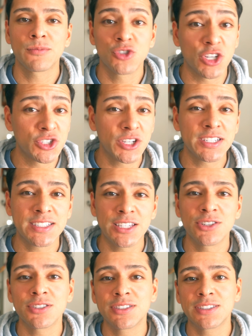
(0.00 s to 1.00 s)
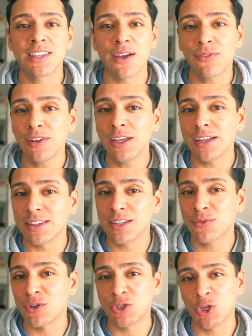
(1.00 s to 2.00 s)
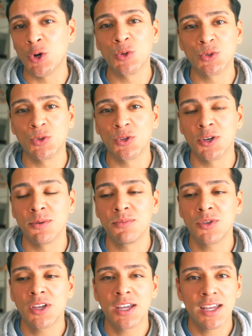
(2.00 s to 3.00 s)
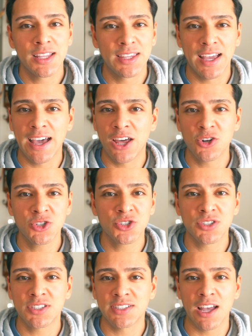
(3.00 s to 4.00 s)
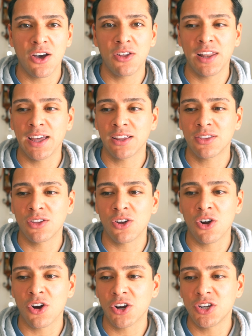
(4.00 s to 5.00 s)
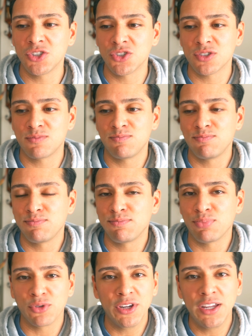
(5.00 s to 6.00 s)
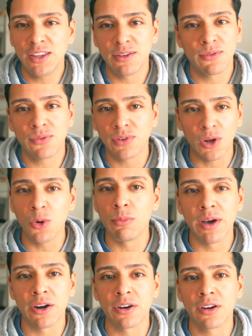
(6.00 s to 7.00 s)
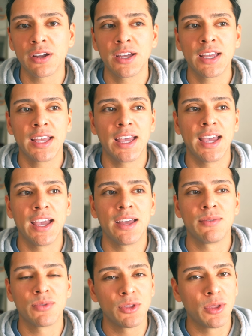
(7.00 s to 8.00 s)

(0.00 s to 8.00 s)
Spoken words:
So as you can see, there's definitely a different tone to them. The headers just sound like the car can just breathe and flow better. And